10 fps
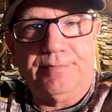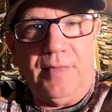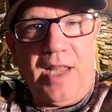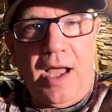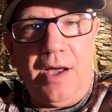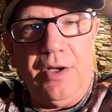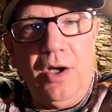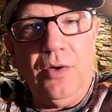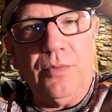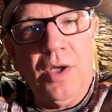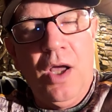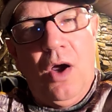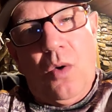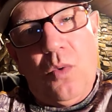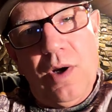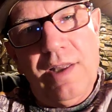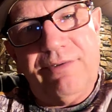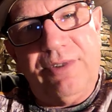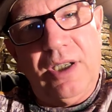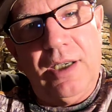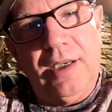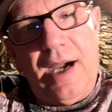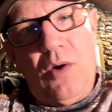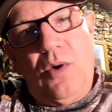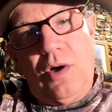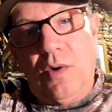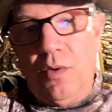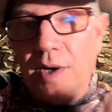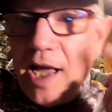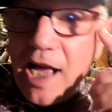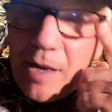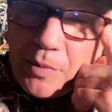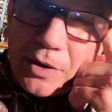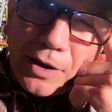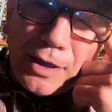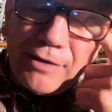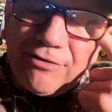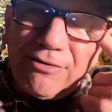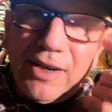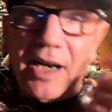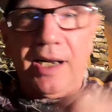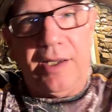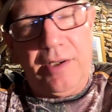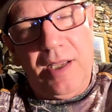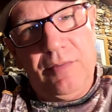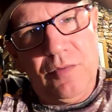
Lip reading: Now I know. What if, I wonder what would happen if I